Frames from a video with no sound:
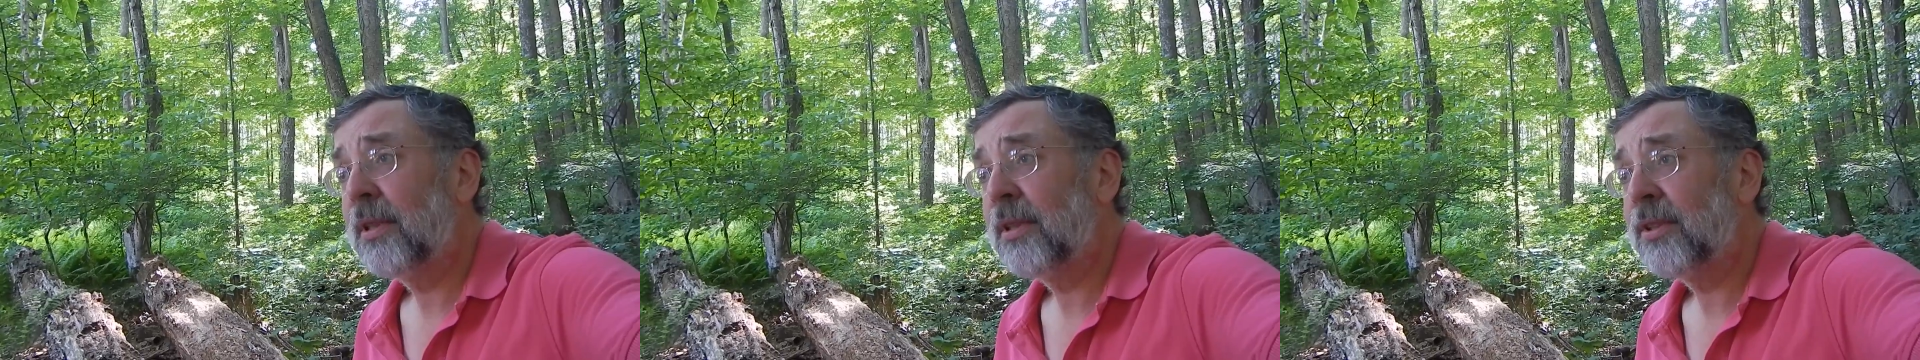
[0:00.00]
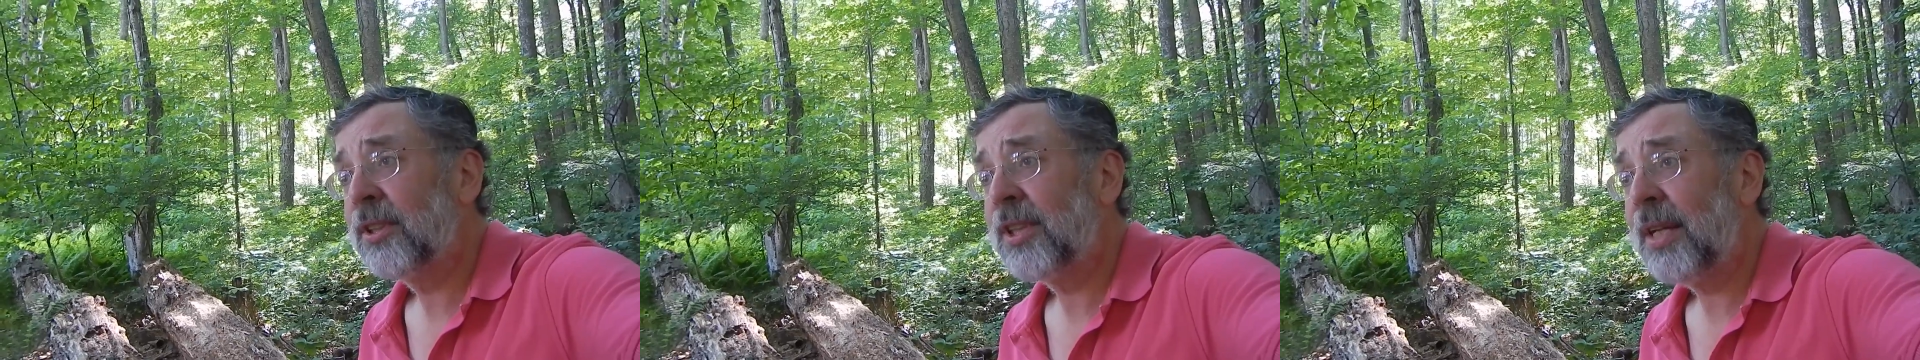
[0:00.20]

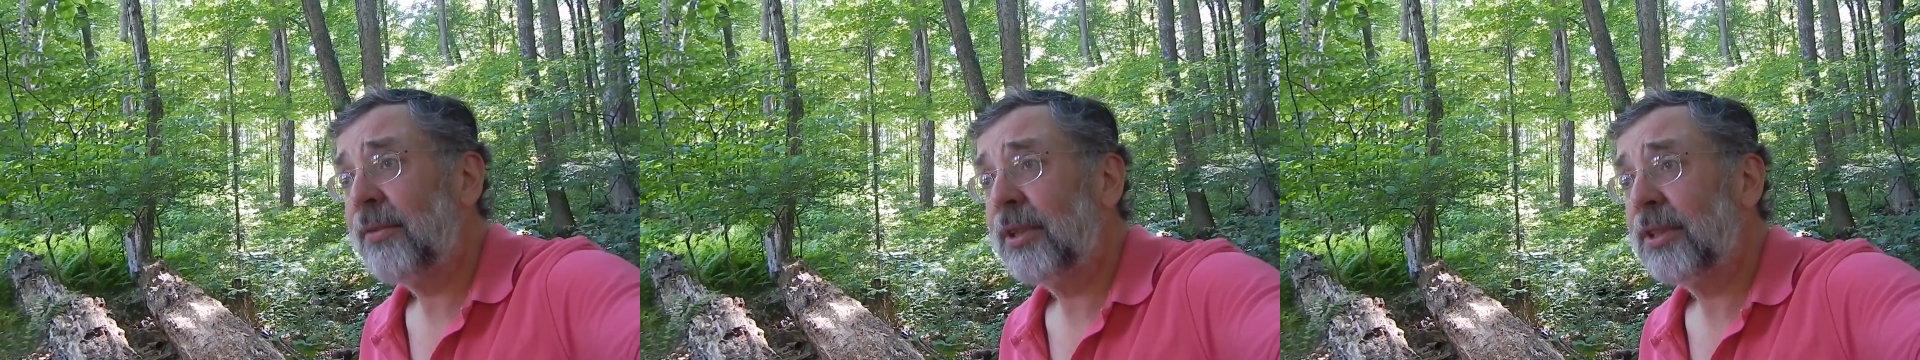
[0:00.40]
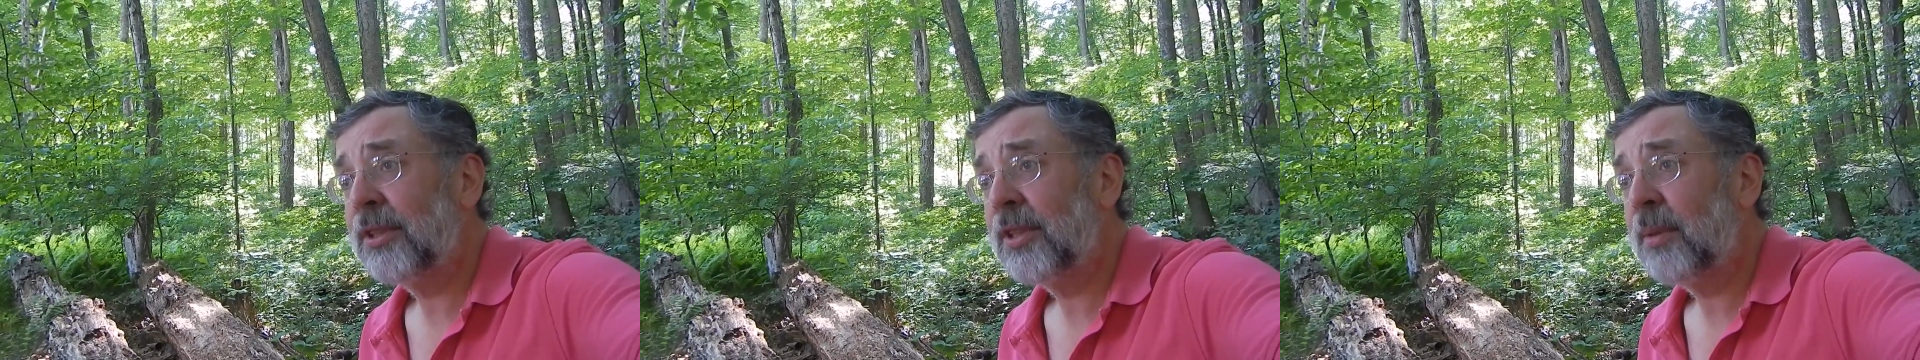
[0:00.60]

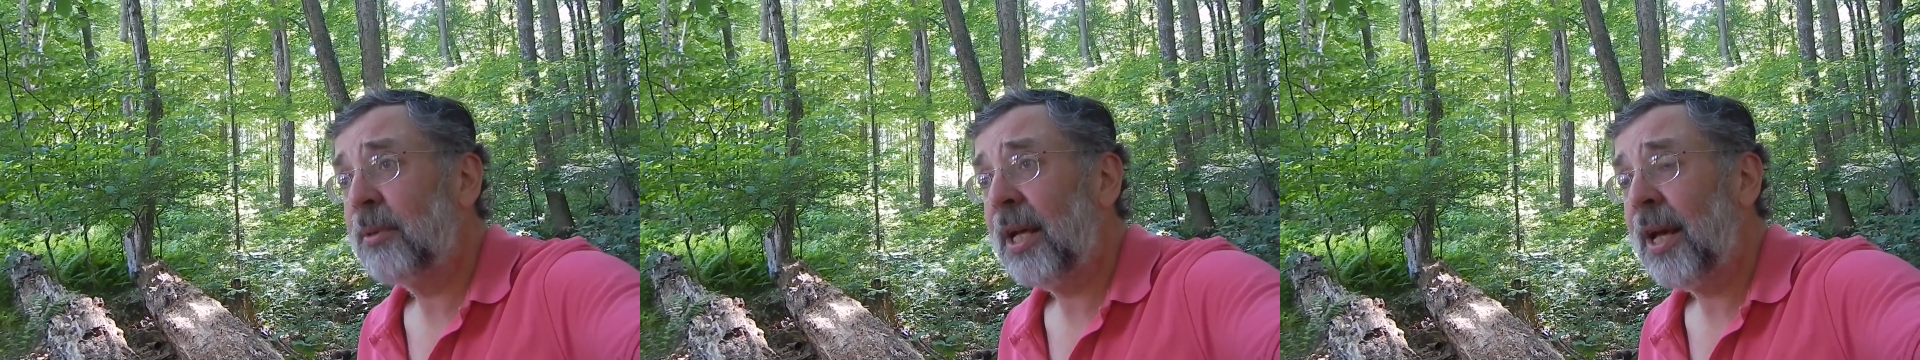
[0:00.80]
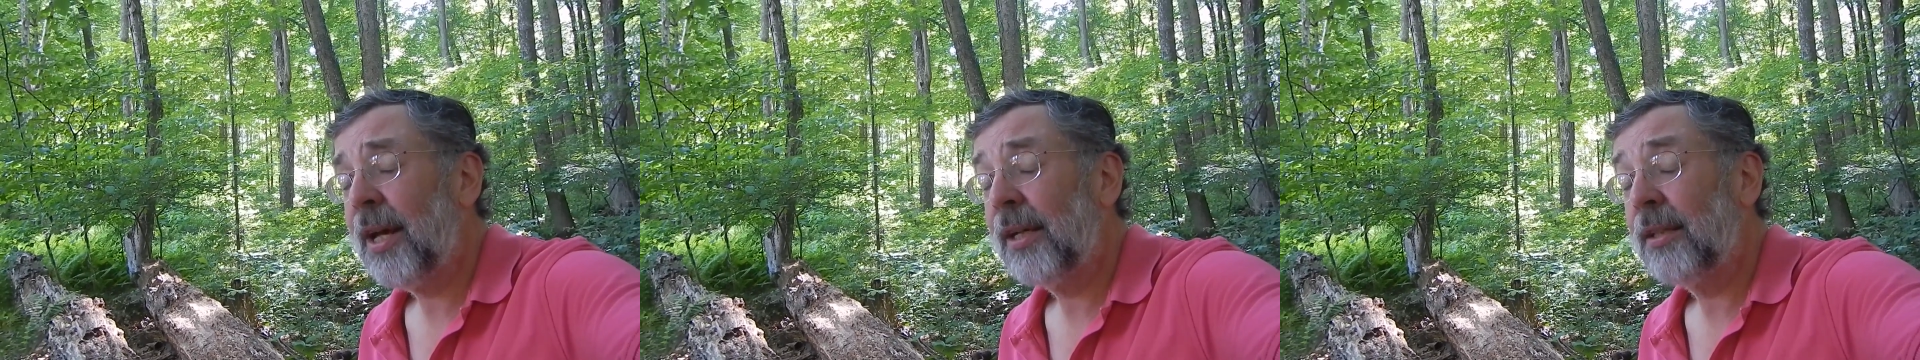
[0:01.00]
savings to be
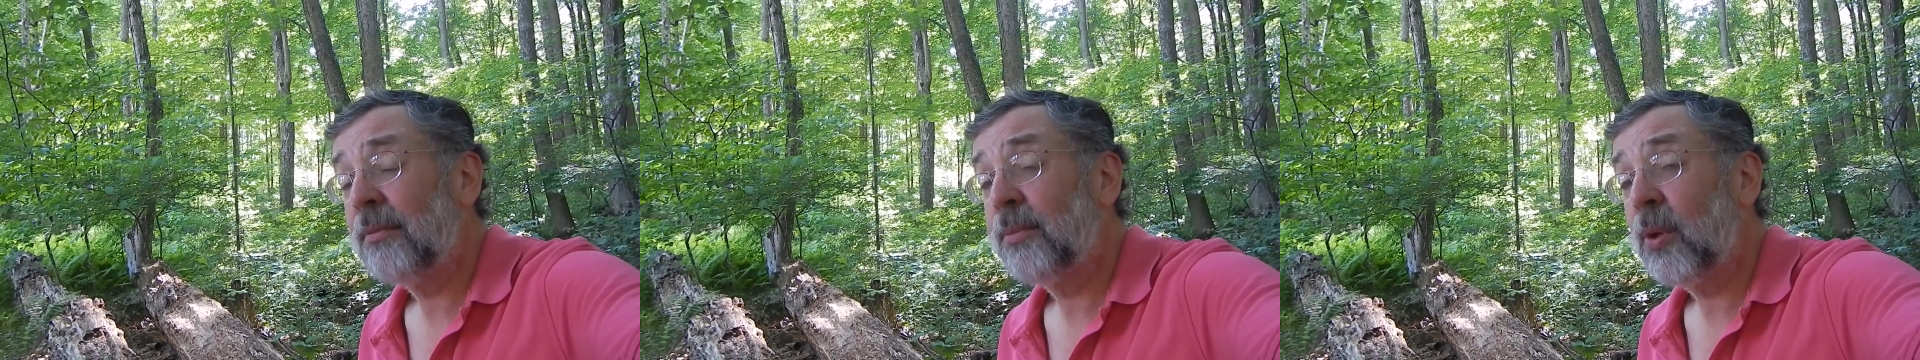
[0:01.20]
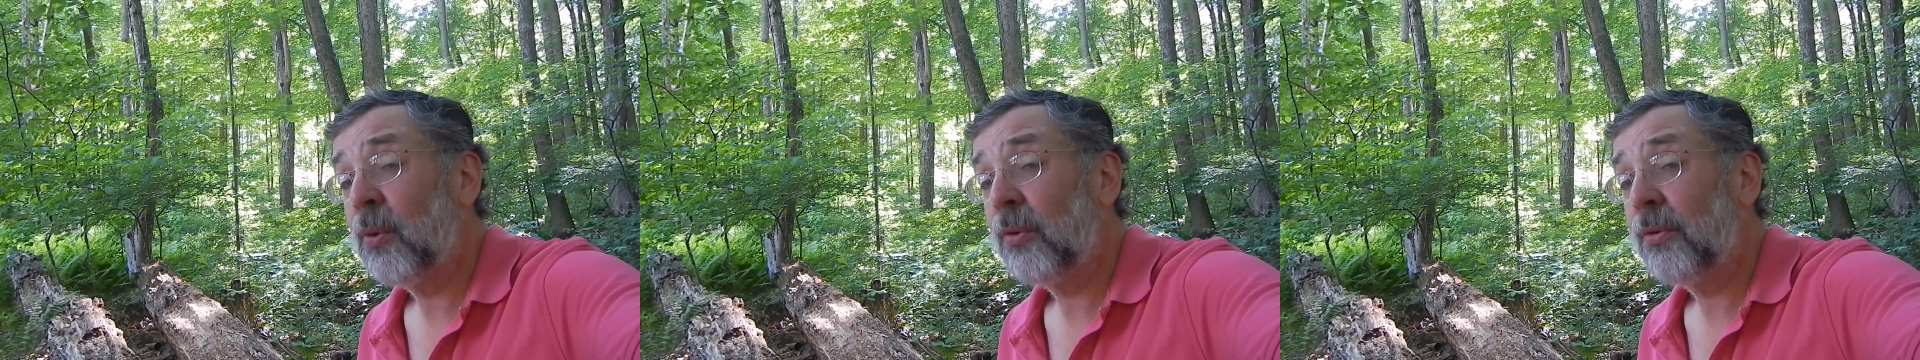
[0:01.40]
had in
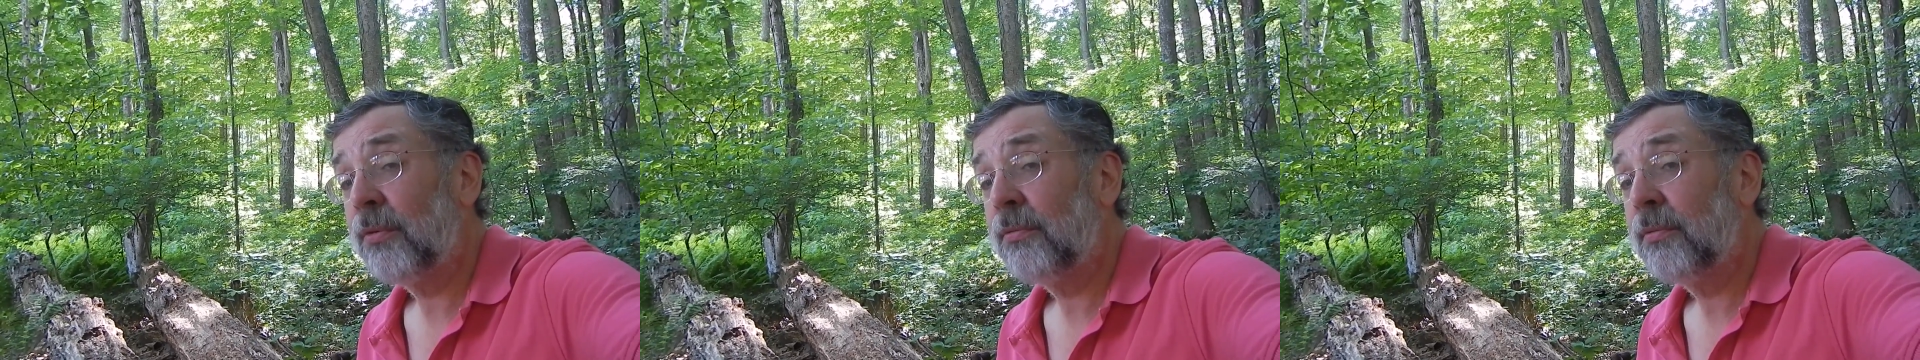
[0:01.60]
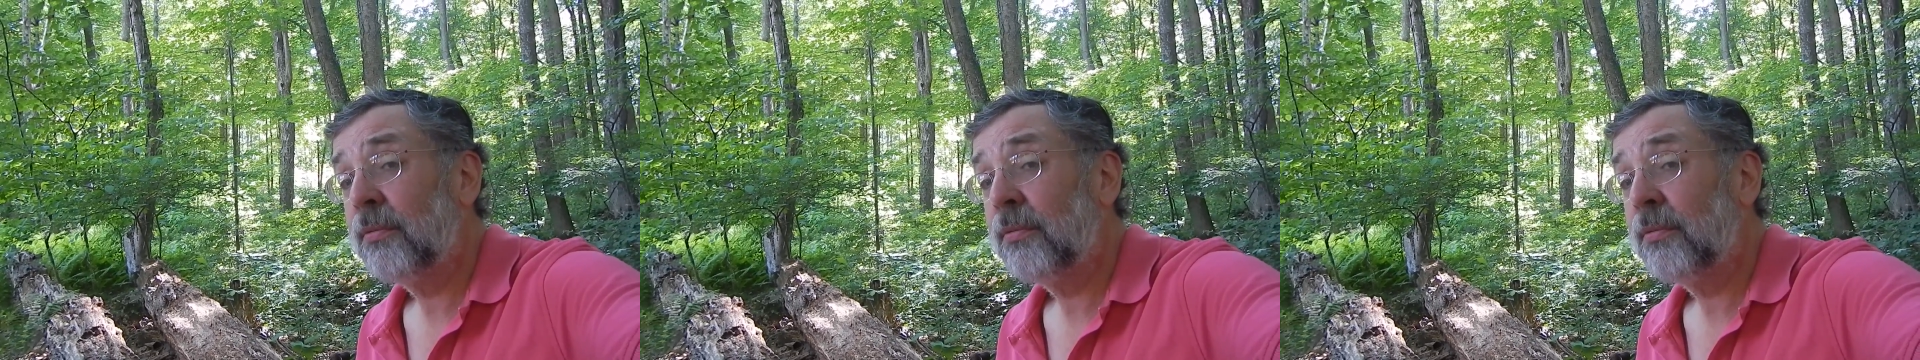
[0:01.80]
both